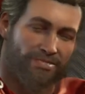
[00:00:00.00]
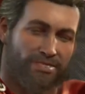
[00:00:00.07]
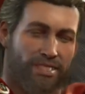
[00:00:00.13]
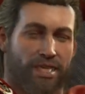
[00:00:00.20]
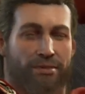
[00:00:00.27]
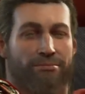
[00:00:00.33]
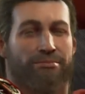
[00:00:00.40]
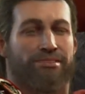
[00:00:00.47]
yes,
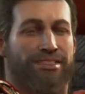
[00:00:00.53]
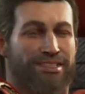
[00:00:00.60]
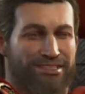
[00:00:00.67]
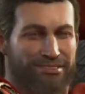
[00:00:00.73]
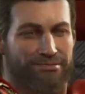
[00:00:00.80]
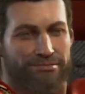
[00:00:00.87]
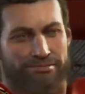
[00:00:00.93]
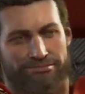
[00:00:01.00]
I am.
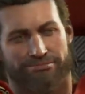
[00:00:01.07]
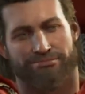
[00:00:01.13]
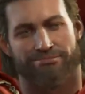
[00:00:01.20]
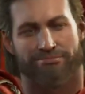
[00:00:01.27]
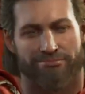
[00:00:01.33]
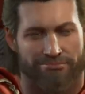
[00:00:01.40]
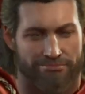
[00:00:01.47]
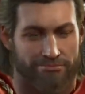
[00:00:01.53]

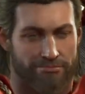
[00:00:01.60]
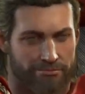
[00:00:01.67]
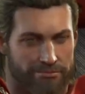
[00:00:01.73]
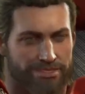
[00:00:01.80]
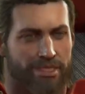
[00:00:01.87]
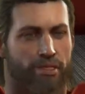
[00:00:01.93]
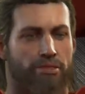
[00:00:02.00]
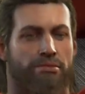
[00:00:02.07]
Uh,
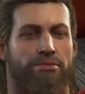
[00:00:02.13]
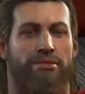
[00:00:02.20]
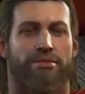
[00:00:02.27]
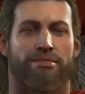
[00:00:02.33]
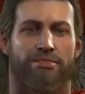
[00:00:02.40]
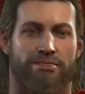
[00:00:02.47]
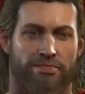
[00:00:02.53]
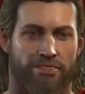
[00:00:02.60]
very funny.
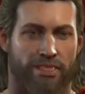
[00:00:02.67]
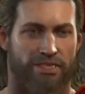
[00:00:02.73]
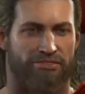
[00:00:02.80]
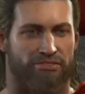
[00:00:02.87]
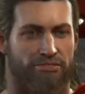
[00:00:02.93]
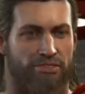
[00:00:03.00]
Did you see that? See